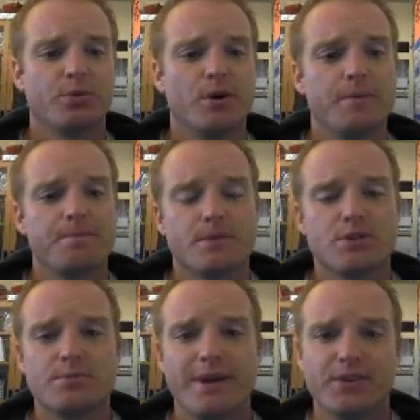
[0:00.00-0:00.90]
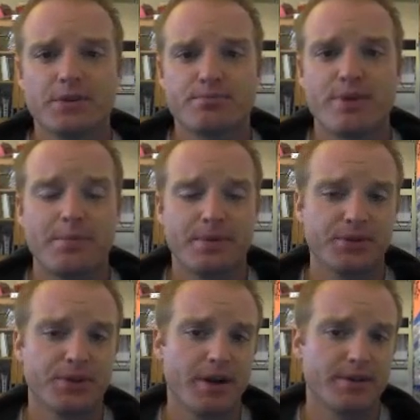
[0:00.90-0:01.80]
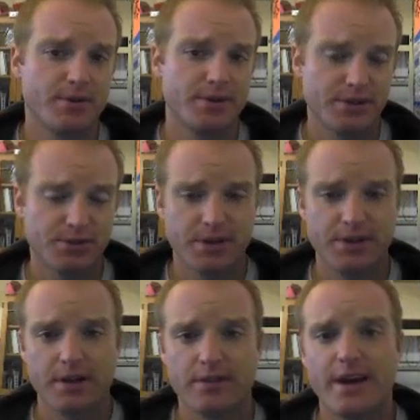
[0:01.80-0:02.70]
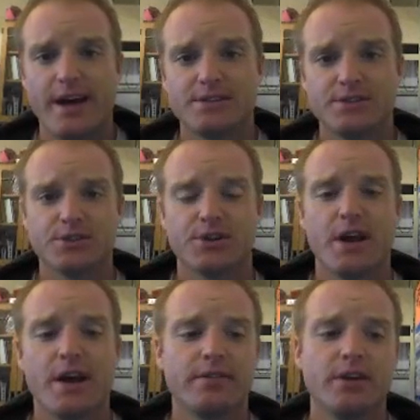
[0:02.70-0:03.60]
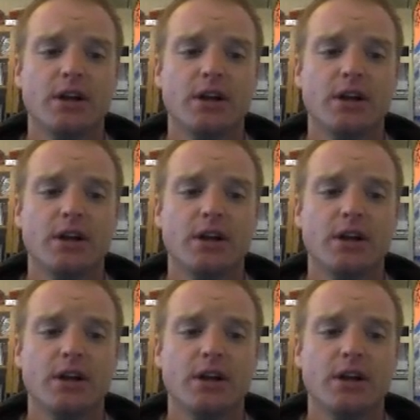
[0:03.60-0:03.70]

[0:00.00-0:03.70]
Well, there's some basic properties or characteristics we can think of that acids are going to have.